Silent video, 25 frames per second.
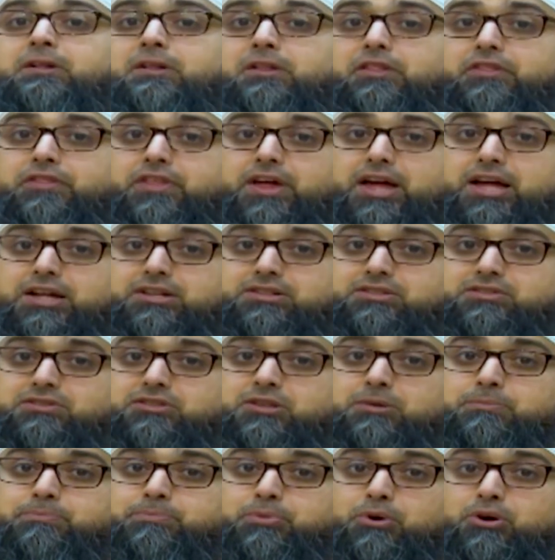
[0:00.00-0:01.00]
that
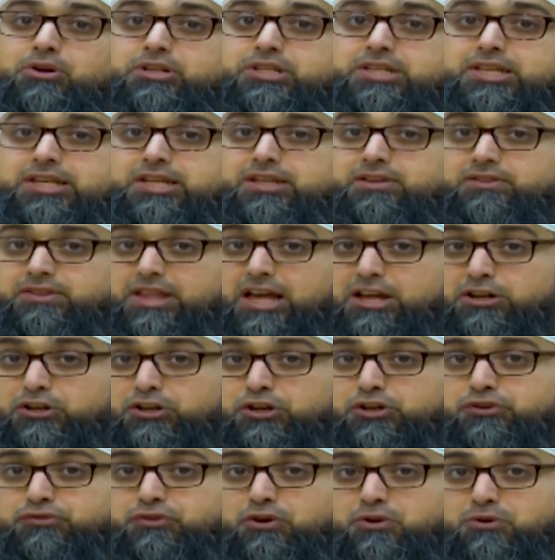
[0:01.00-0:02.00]
the body, that
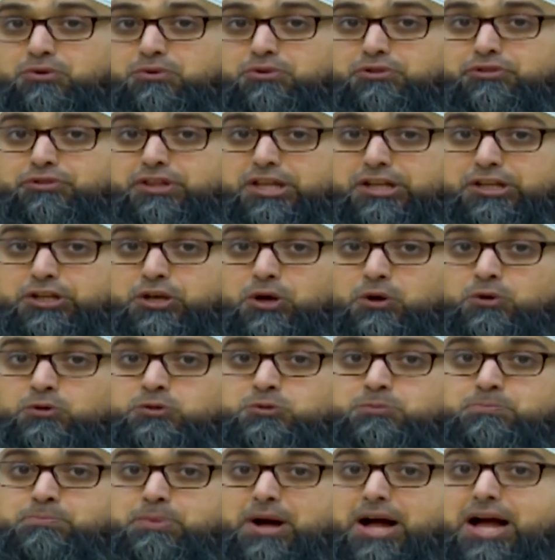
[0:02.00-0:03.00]
growth, it
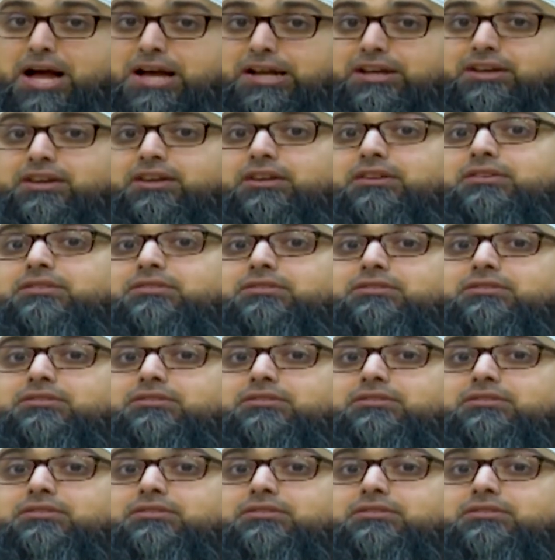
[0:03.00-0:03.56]
goes back.